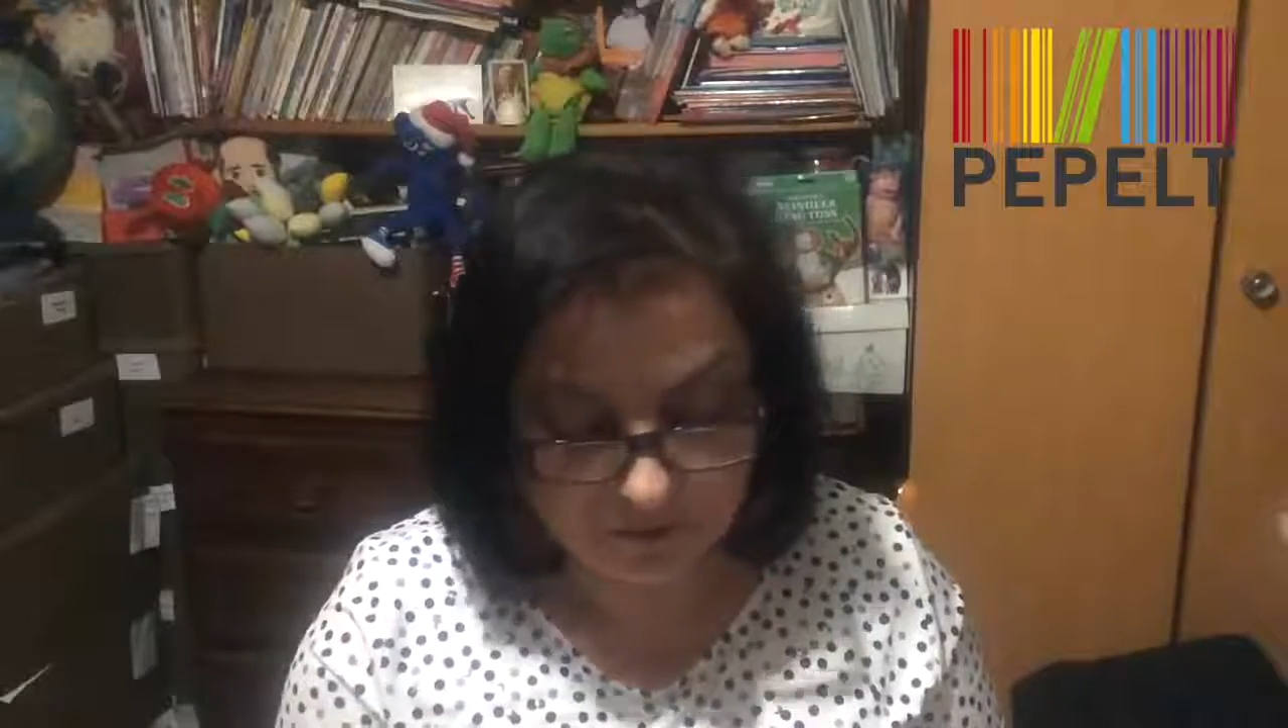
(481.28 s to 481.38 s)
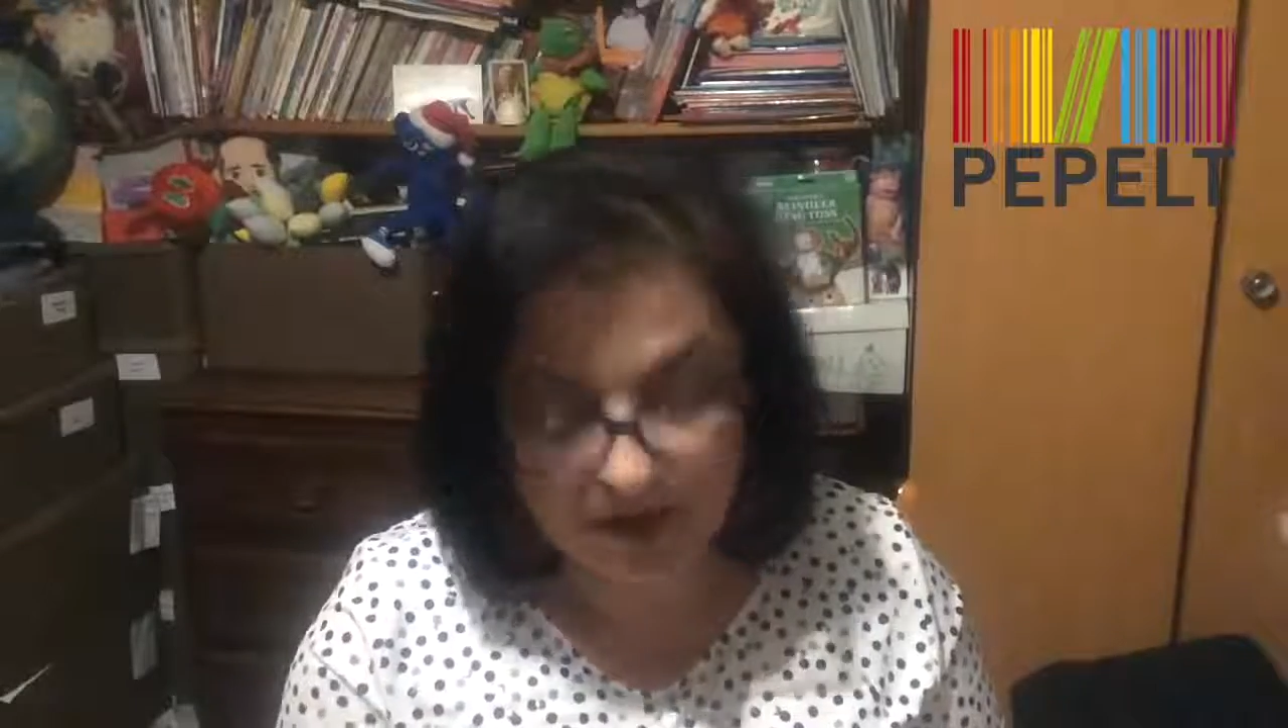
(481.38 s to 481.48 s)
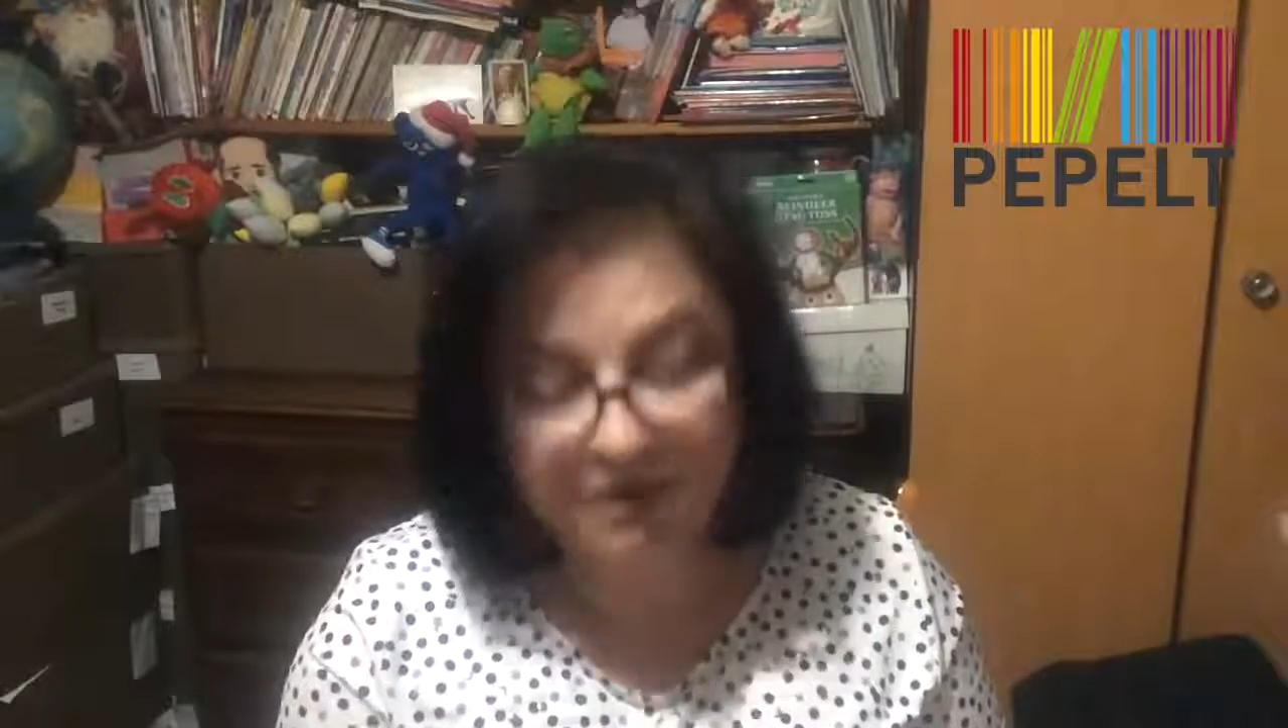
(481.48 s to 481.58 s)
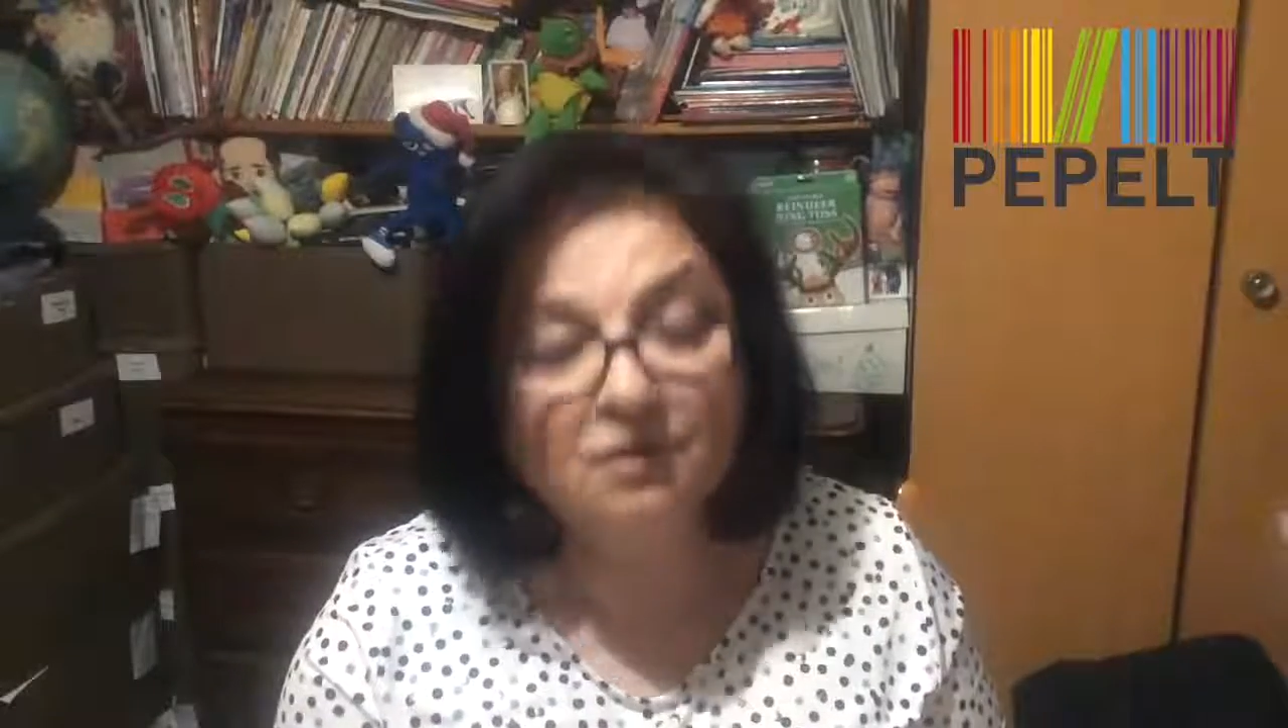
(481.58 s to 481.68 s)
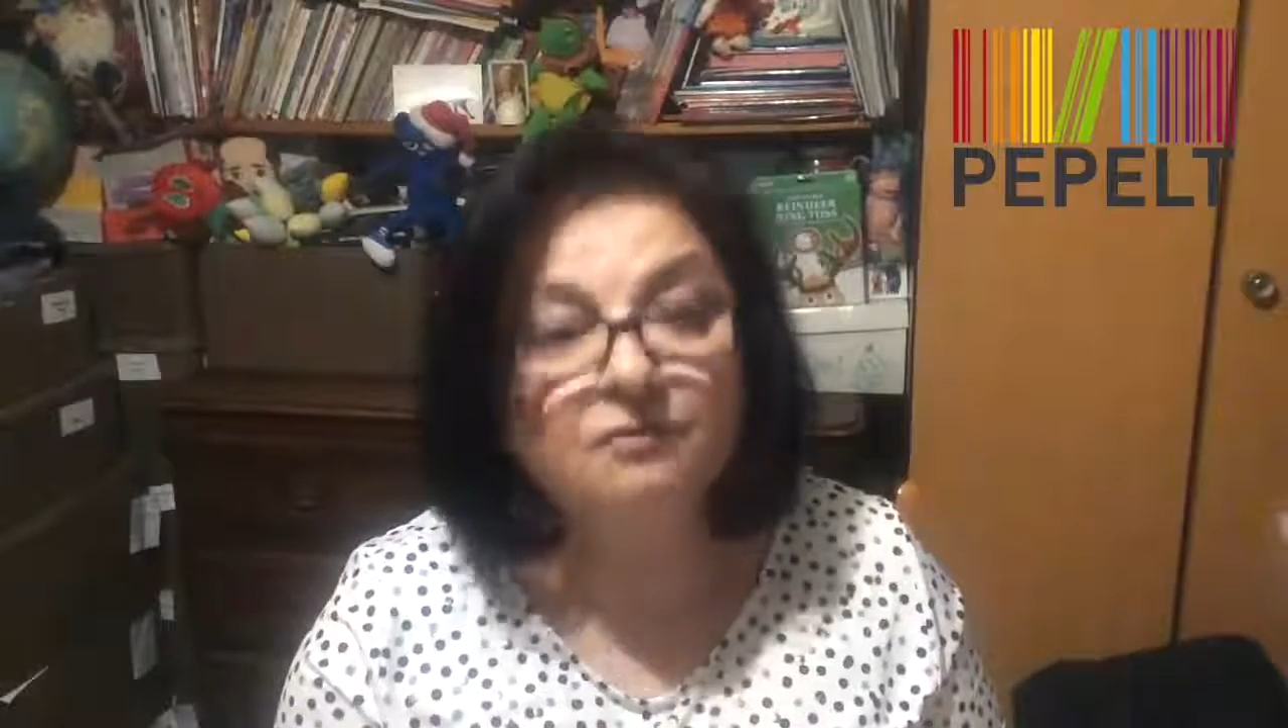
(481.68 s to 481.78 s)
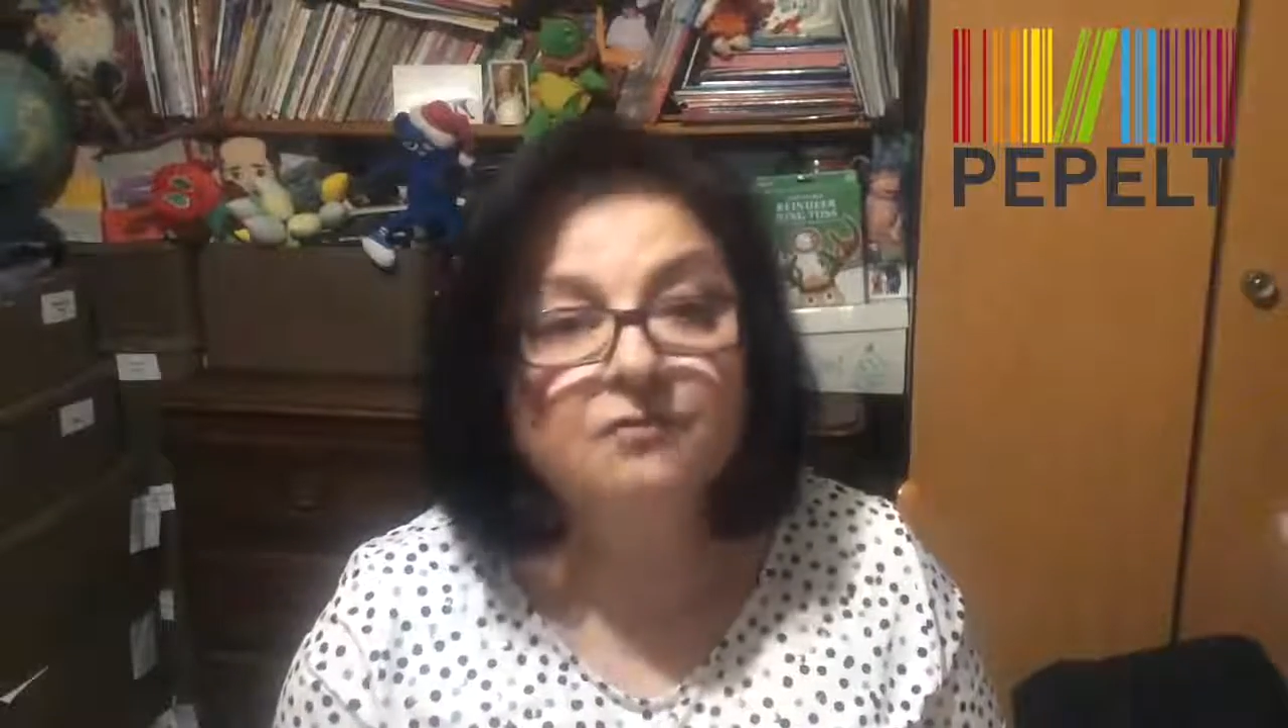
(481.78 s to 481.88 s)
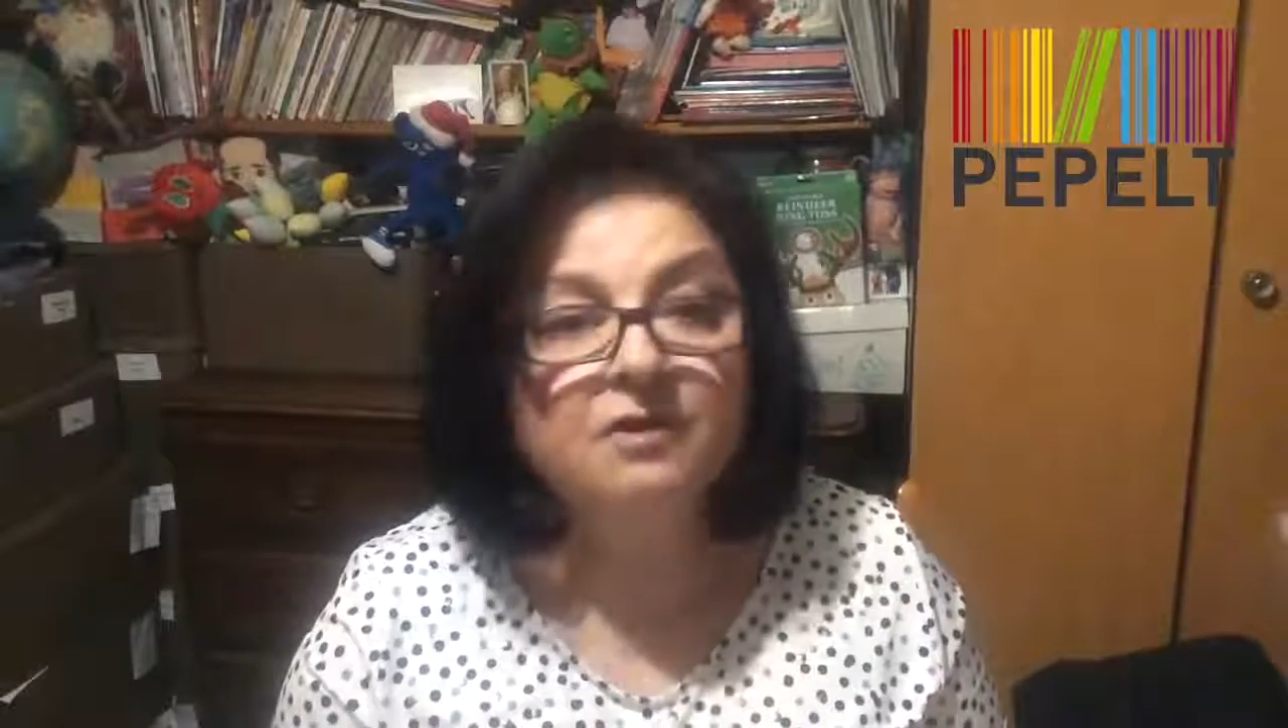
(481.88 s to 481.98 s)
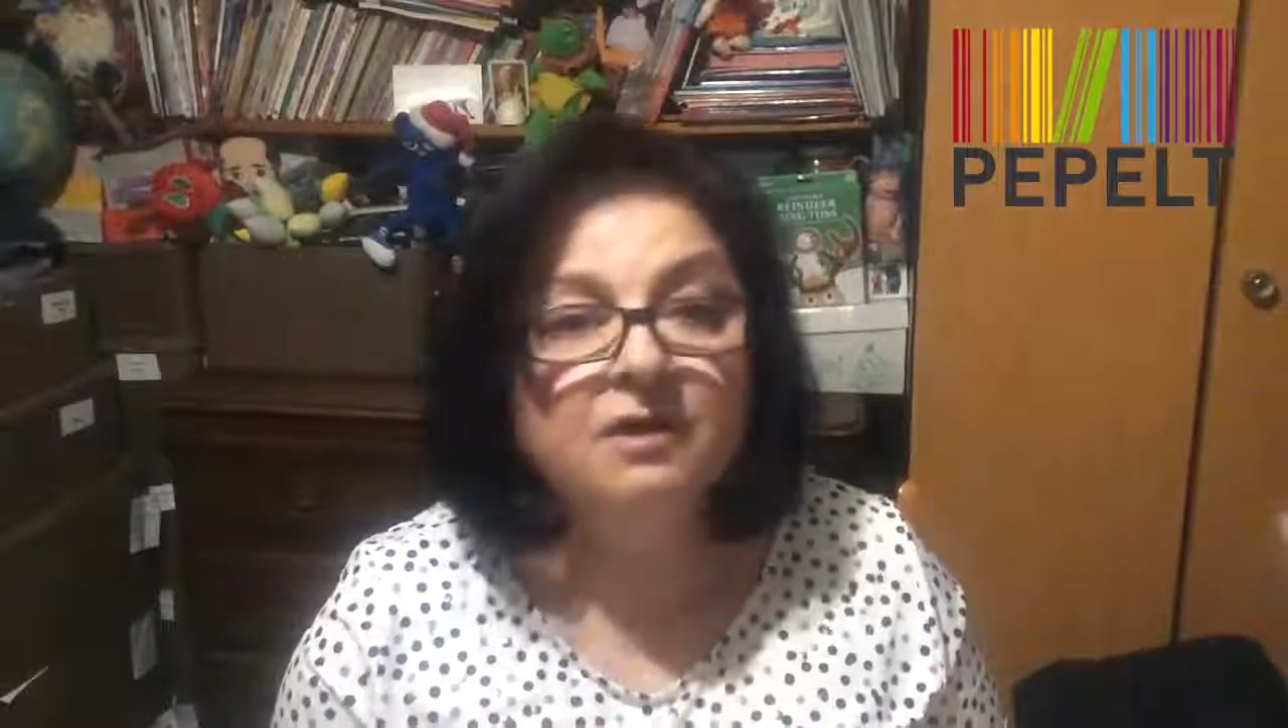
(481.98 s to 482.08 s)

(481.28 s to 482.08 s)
kind of